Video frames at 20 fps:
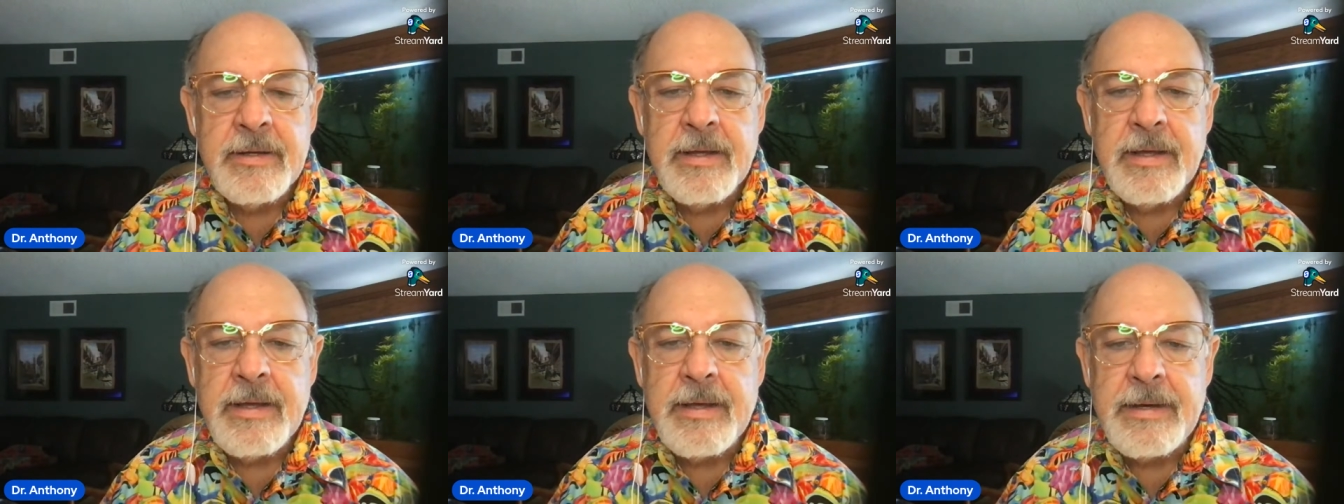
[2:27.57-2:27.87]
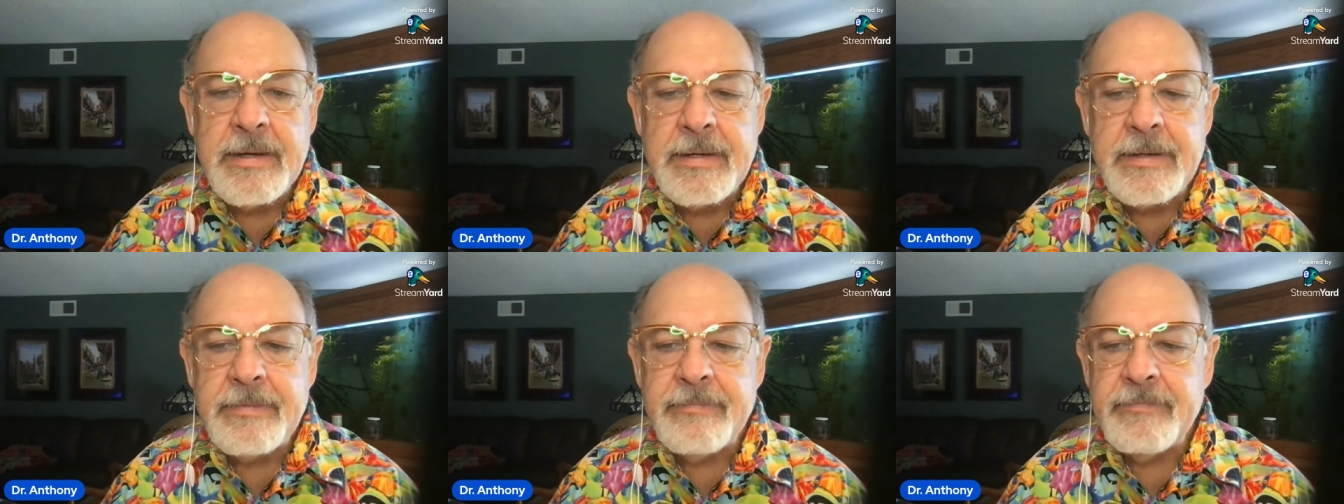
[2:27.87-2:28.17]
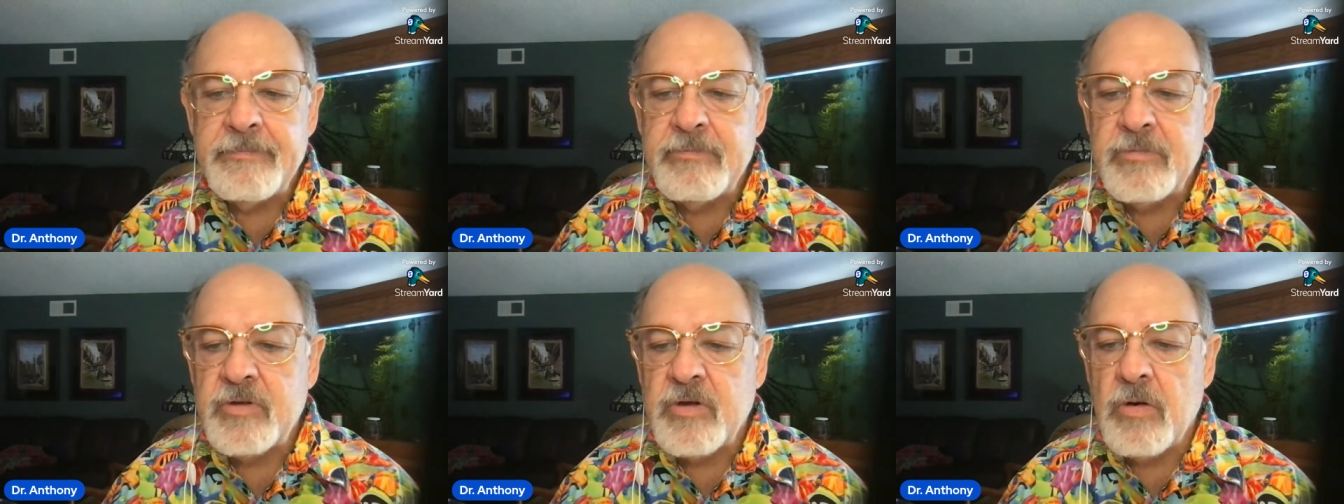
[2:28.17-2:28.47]

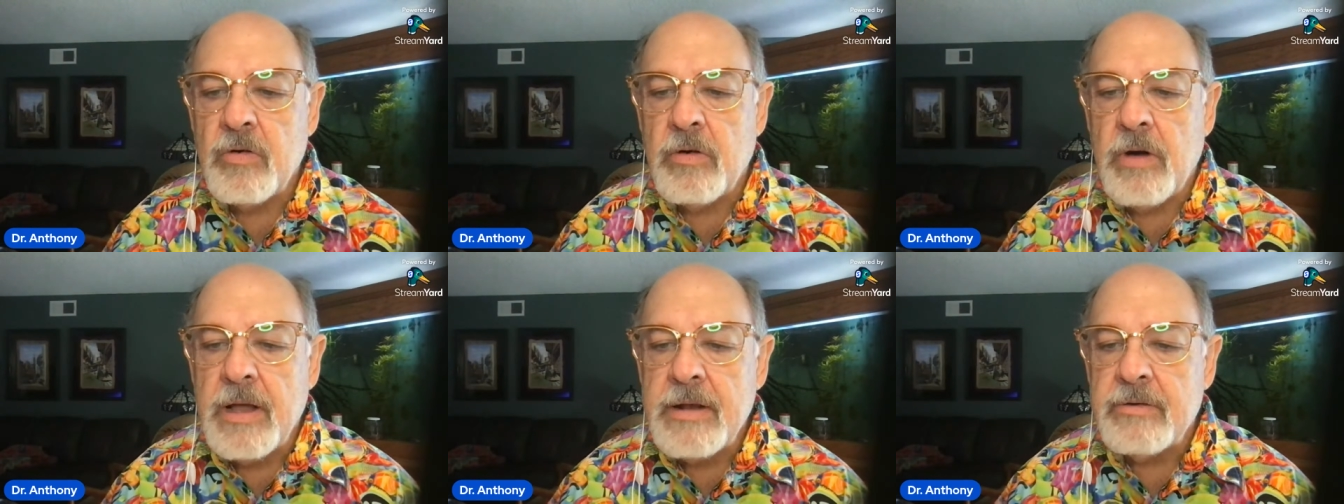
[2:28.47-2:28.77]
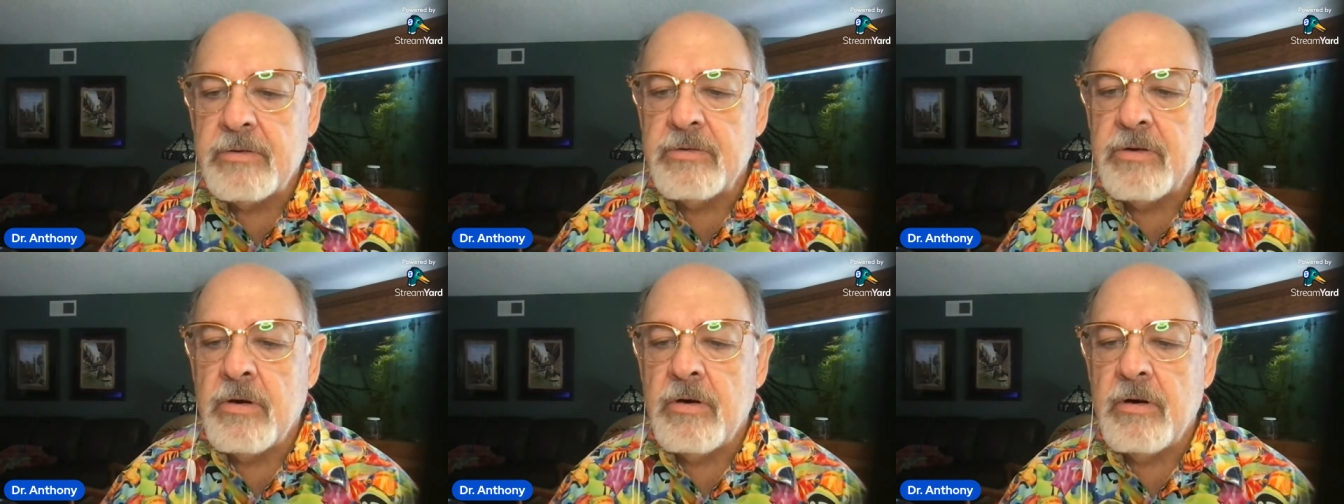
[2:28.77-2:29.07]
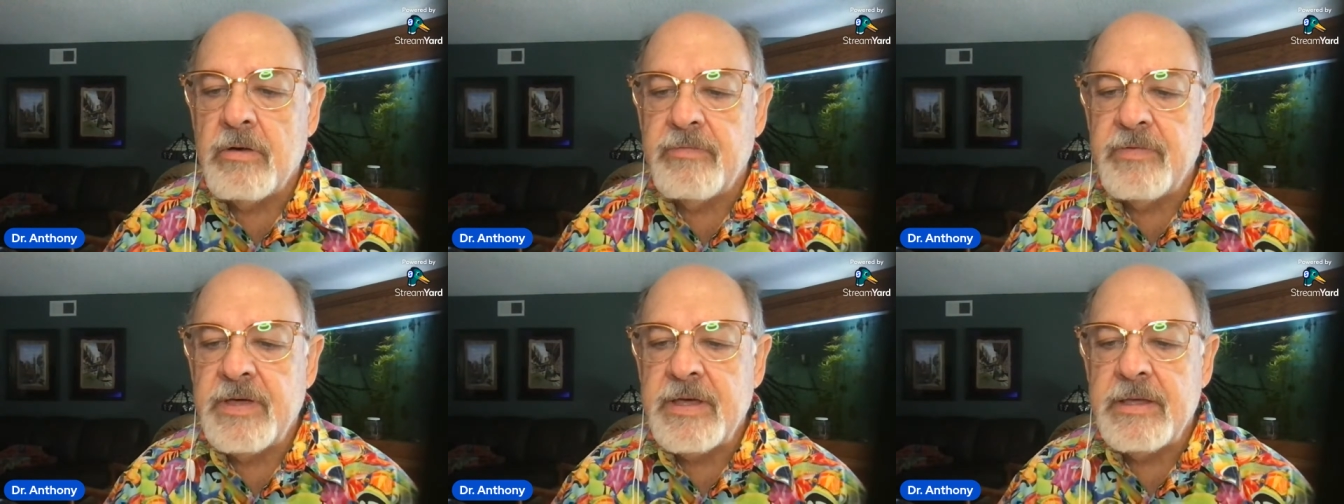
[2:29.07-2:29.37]
So I don't know
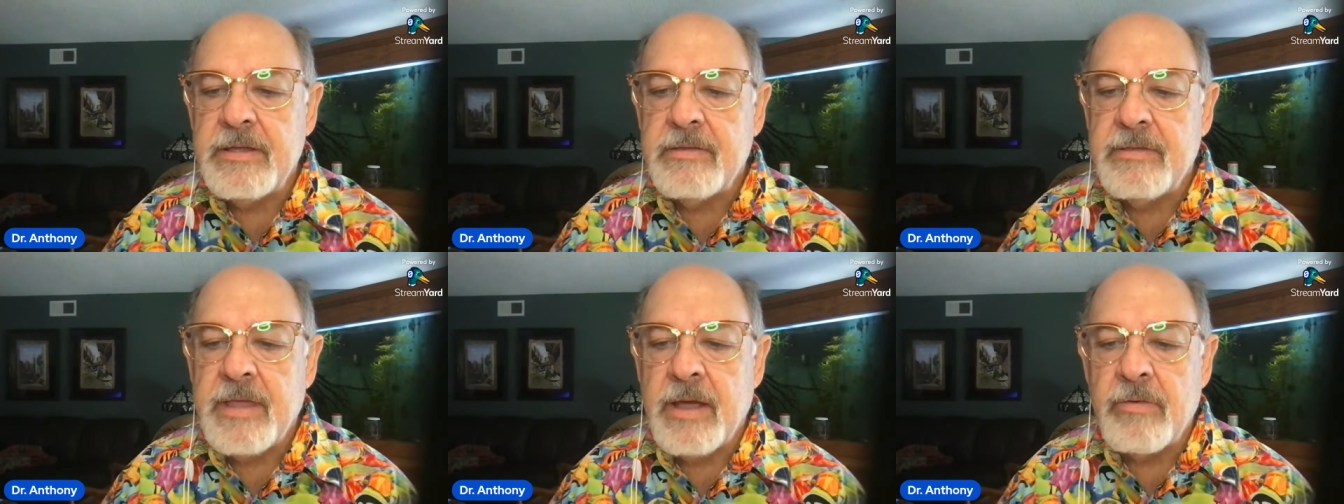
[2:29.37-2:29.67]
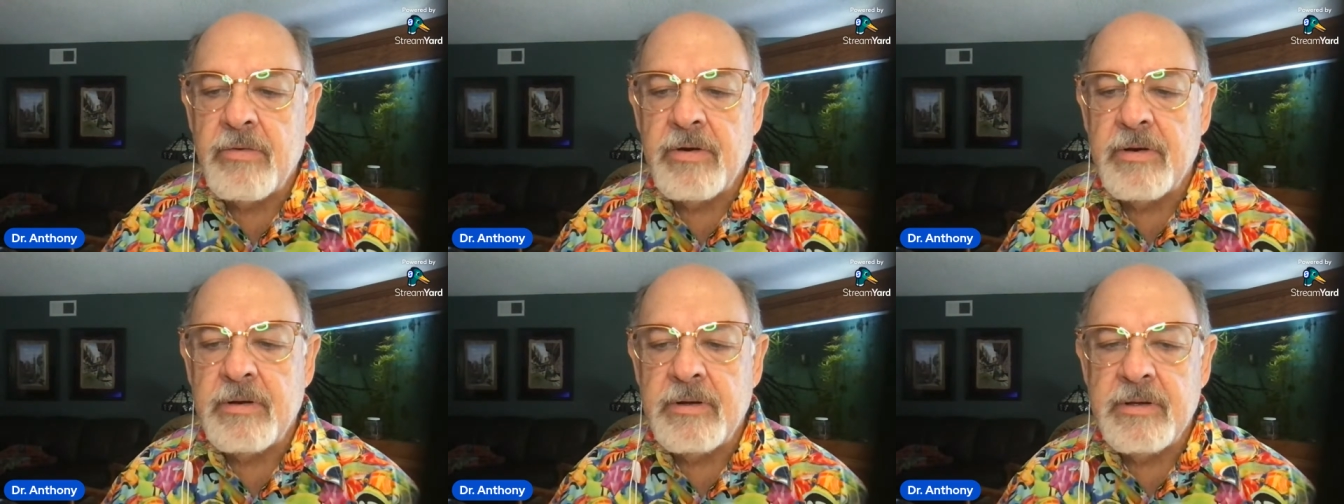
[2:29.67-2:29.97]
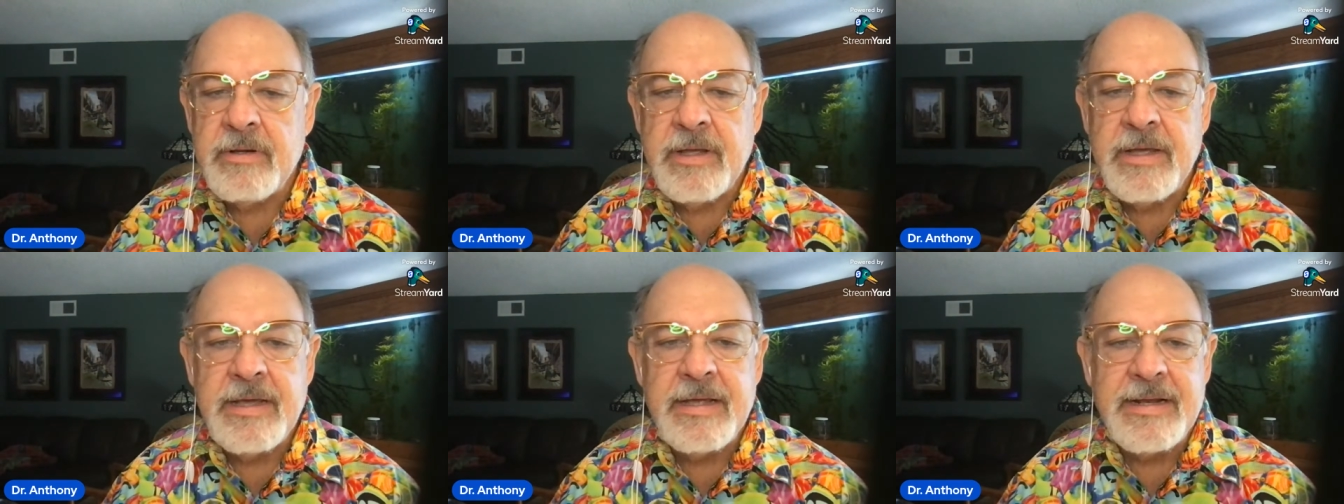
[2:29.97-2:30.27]
if
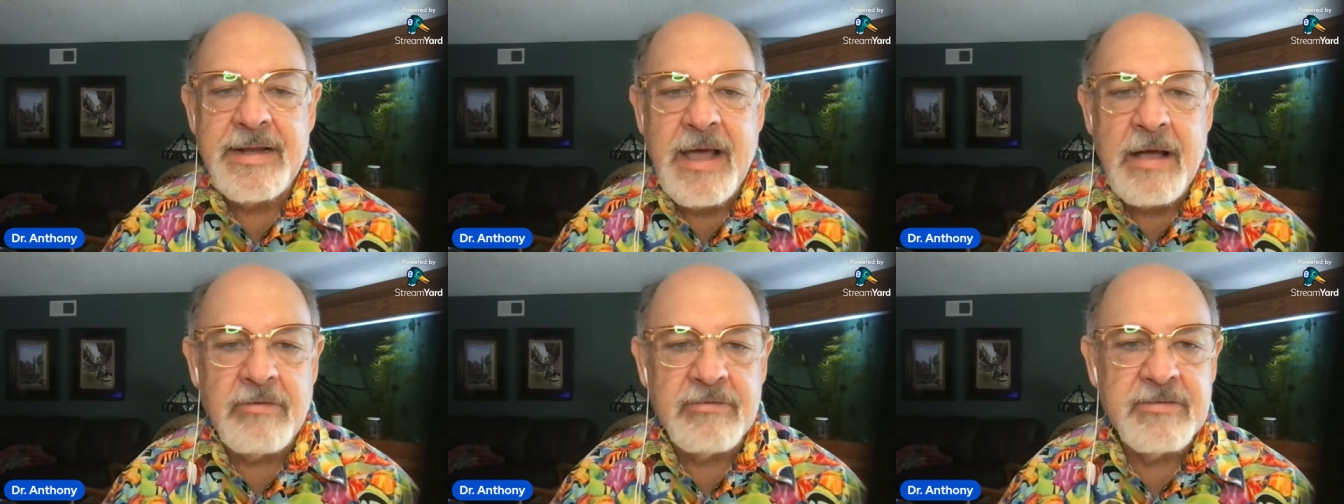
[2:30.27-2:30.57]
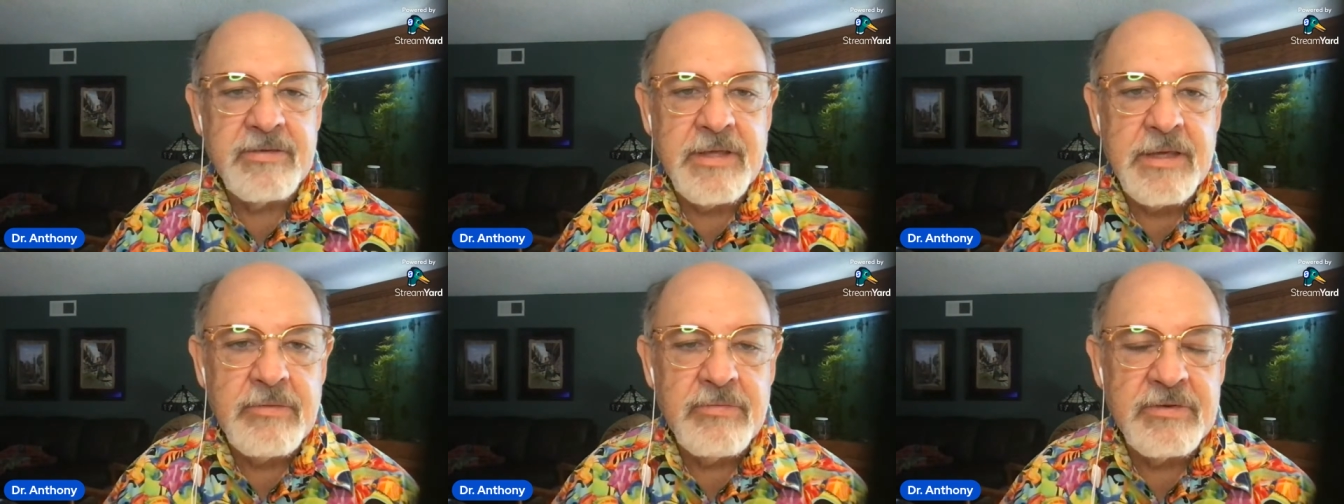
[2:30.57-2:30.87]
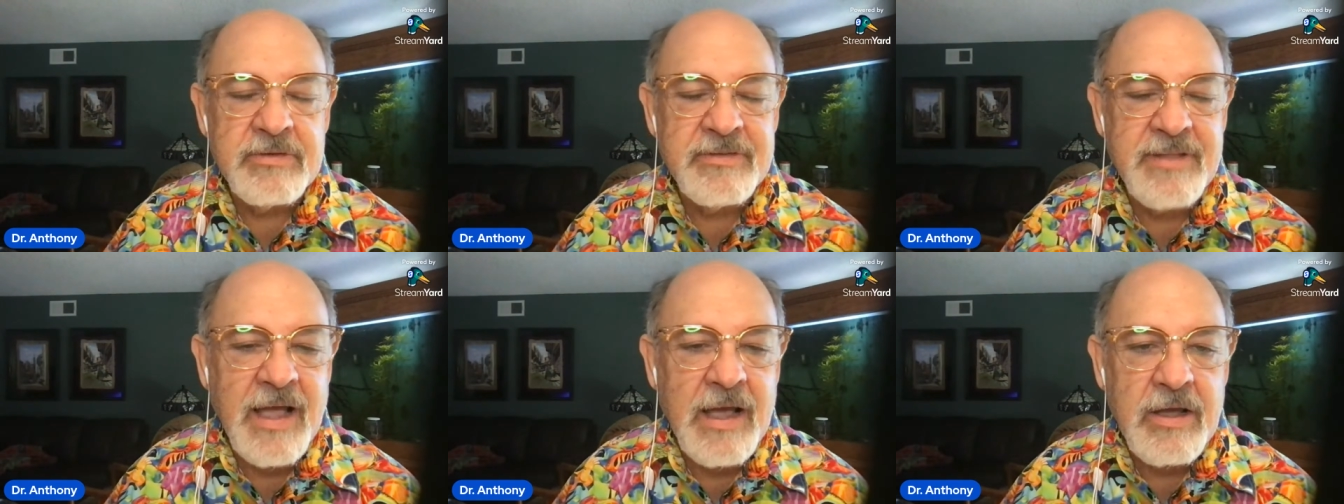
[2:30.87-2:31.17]
he announced he
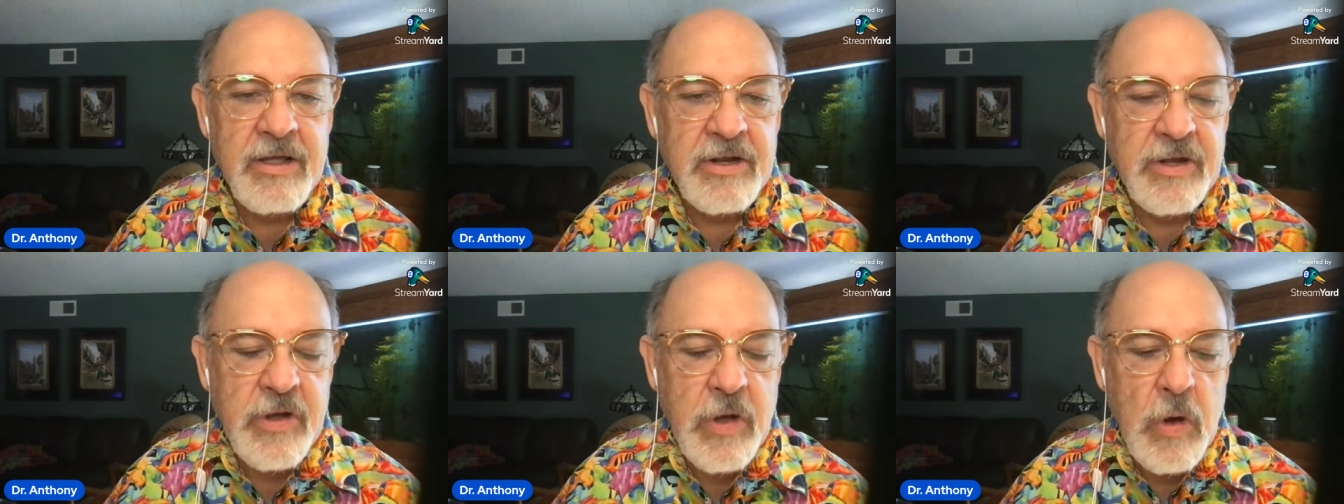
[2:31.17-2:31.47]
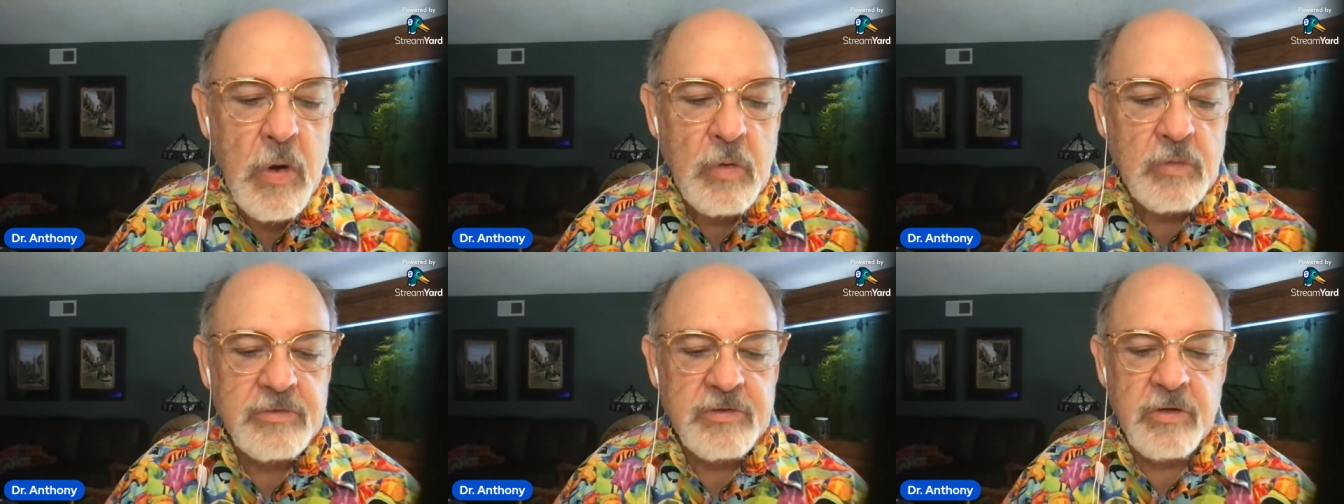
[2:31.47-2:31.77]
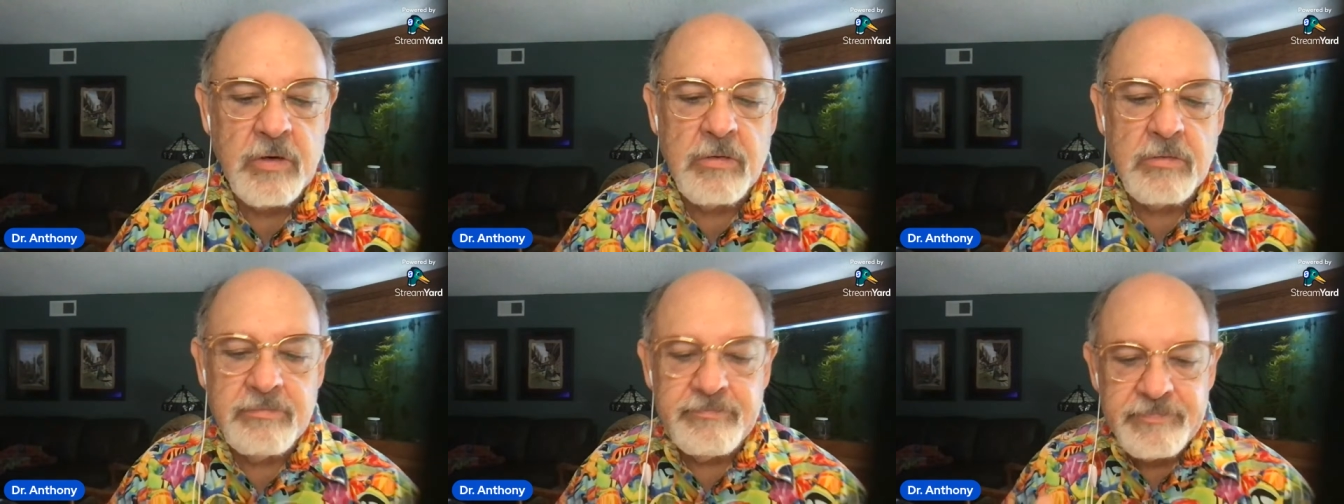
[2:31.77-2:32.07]
was not going to go.
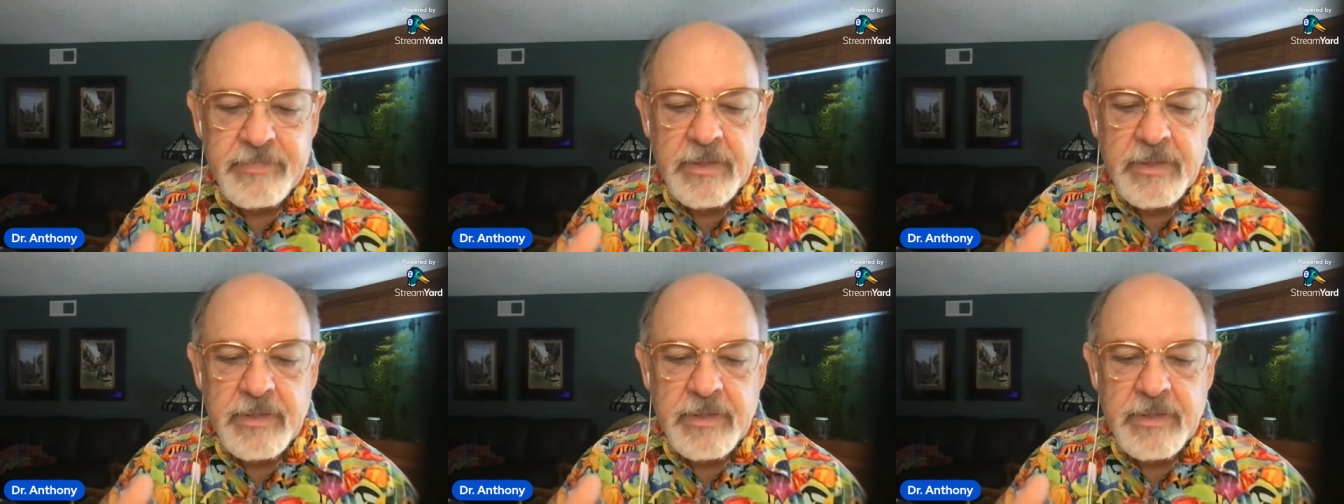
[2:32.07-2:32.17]
So